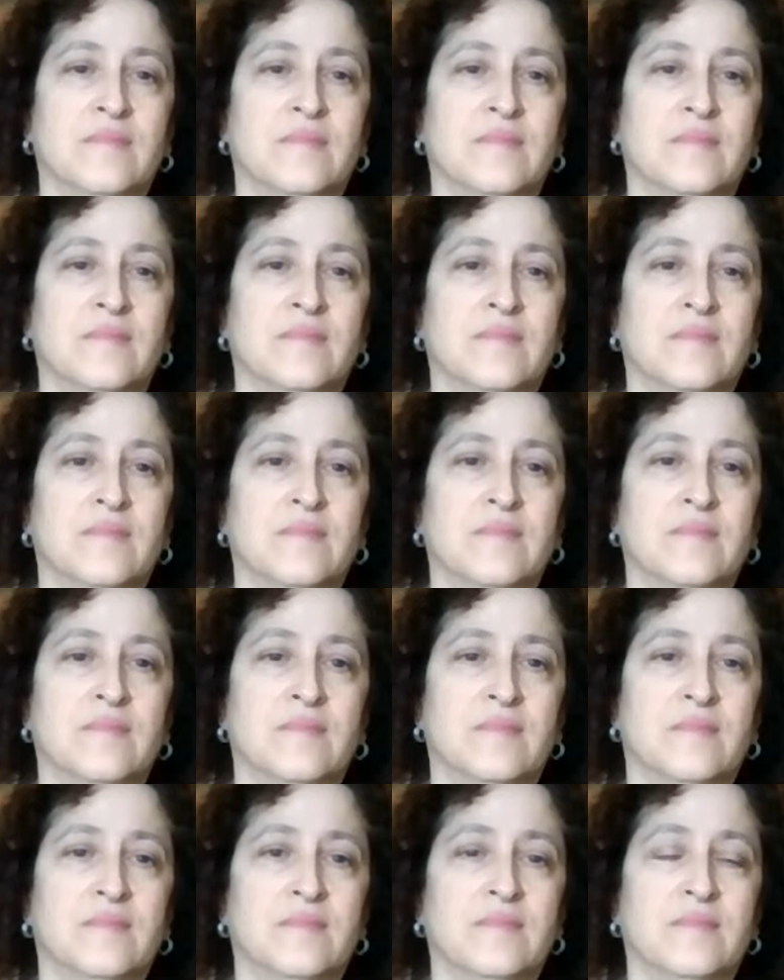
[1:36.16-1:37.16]

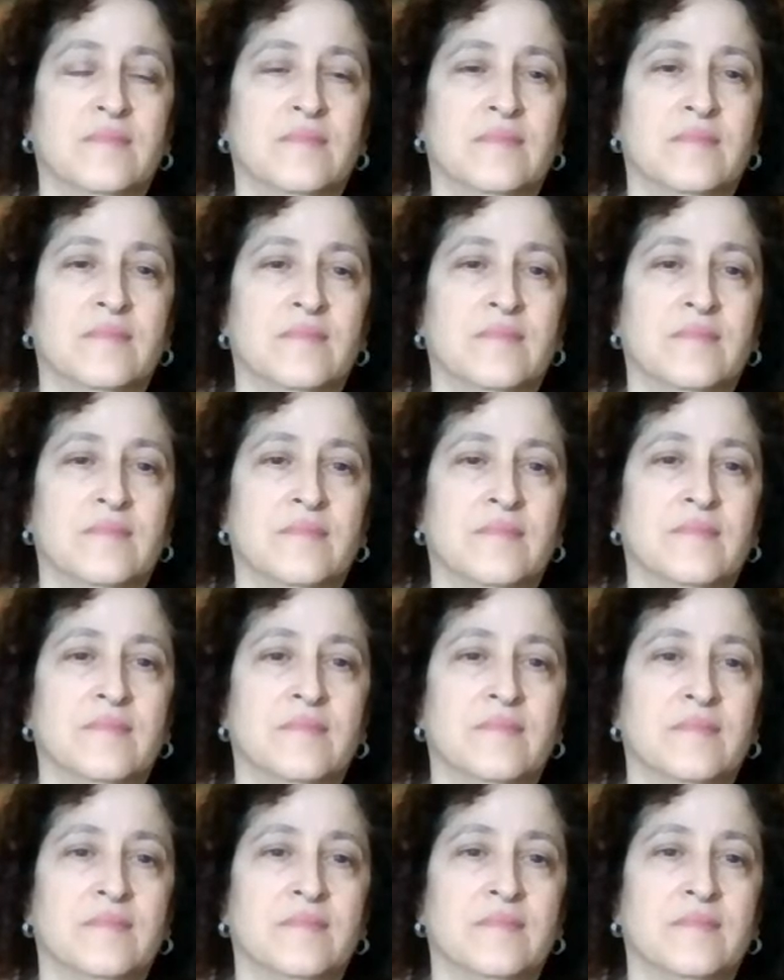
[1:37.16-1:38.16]

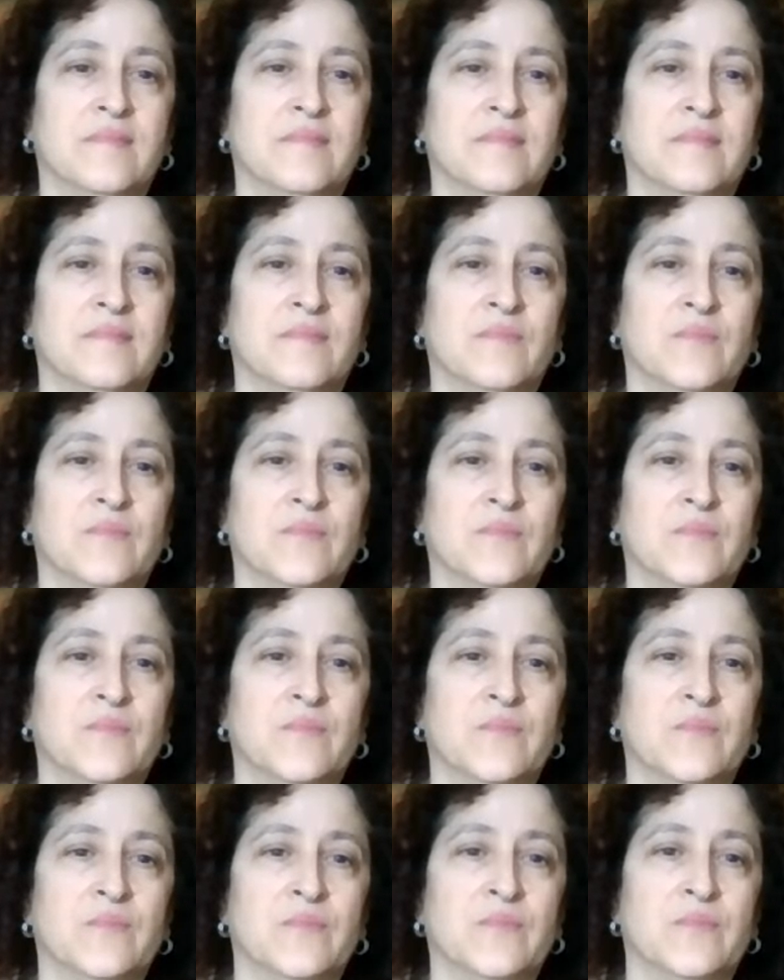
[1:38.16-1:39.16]

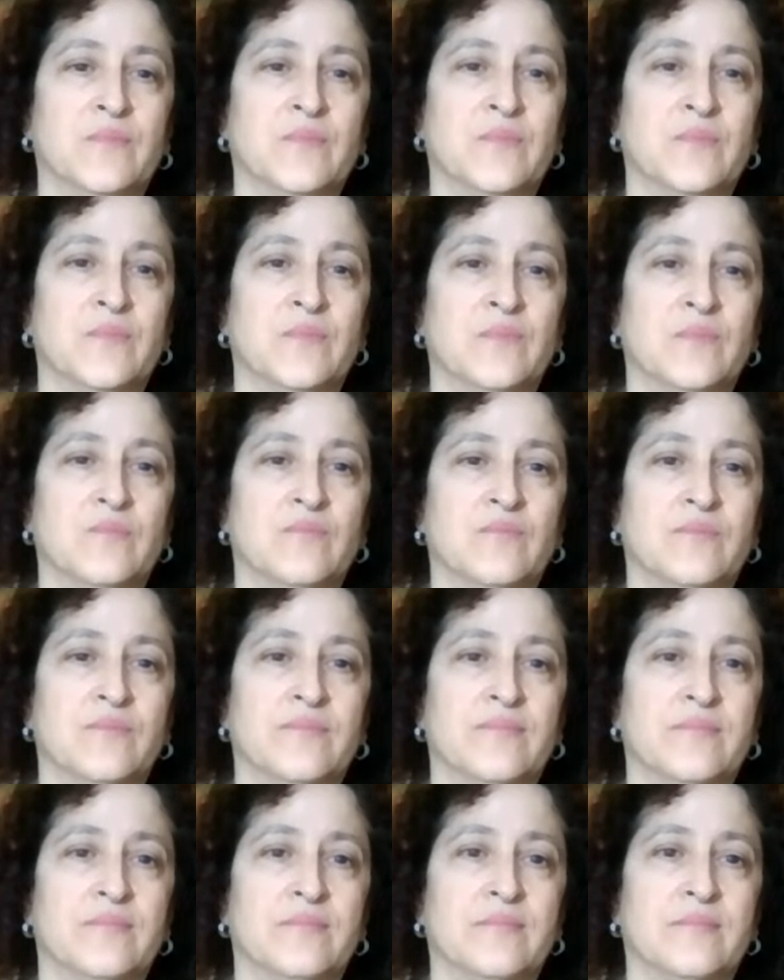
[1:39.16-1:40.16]

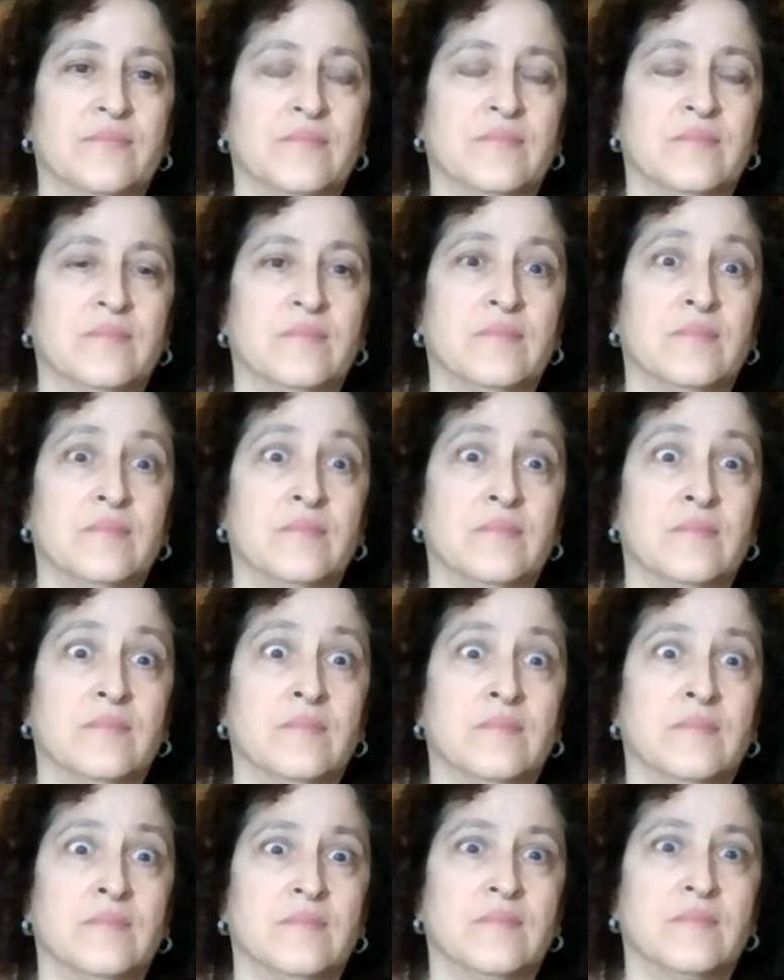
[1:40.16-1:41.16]

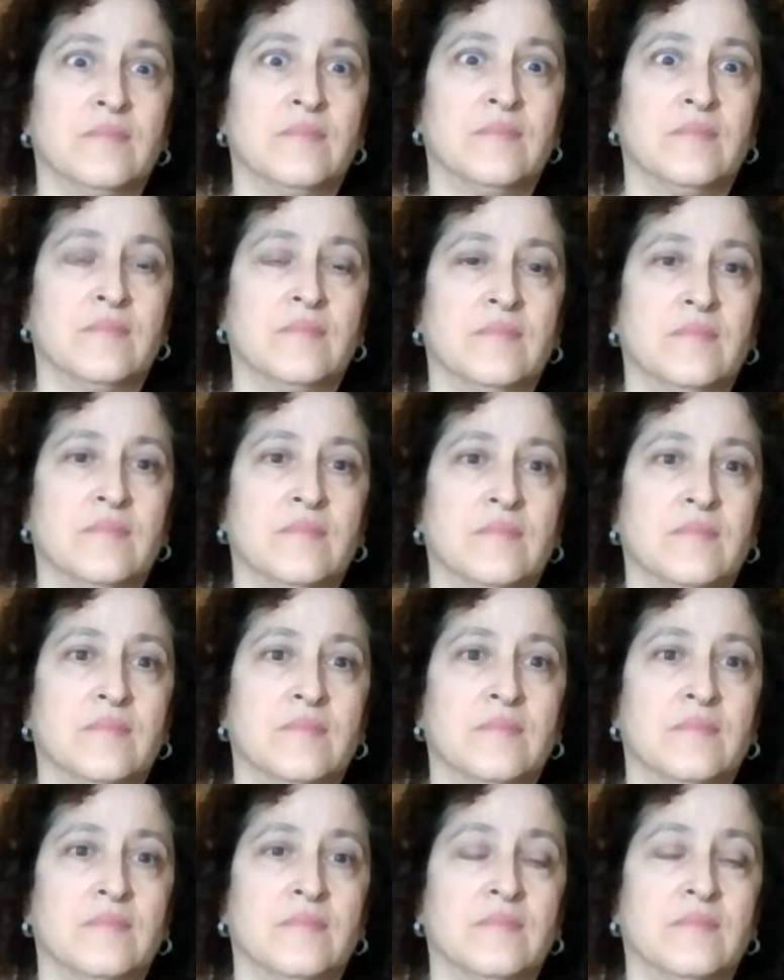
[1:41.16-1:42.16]

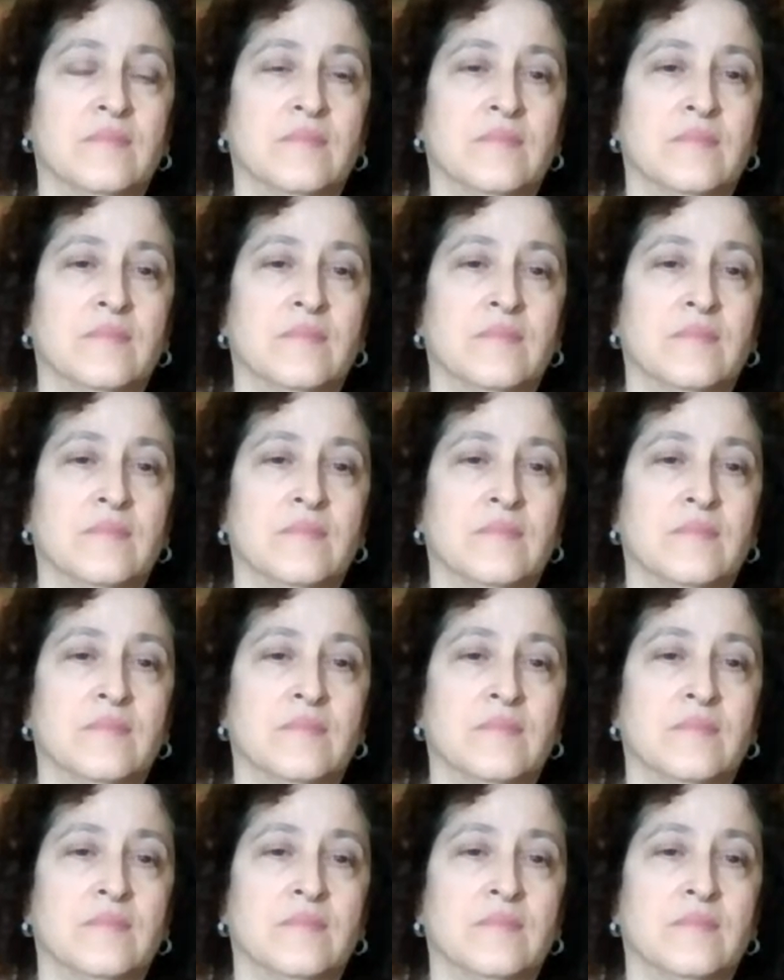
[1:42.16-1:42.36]
(silent)